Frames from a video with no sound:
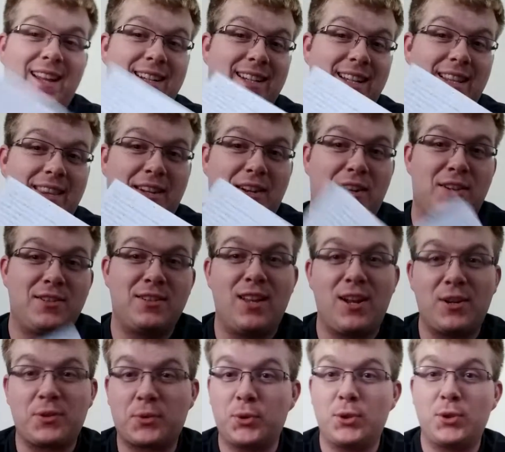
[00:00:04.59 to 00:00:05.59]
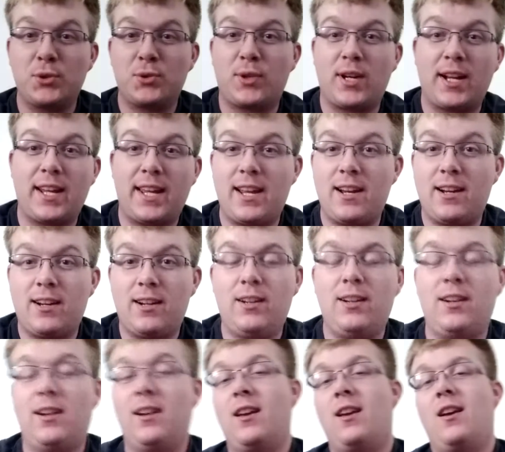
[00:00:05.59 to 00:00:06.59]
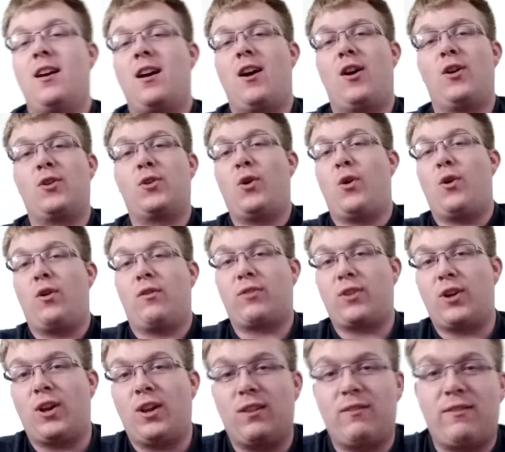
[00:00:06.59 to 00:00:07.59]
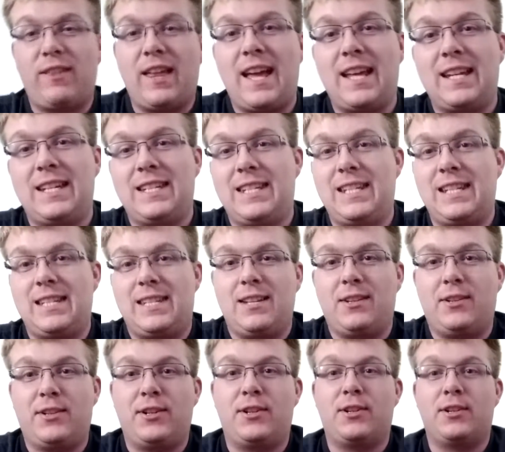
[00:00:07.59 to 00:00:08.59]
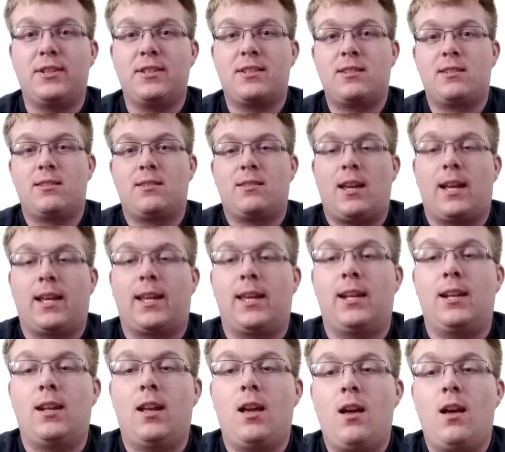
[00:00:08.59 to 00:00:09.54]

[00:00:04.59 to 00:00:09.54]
Got the Nuzlocke rules right here. I'll go over all of that in detail here in a second.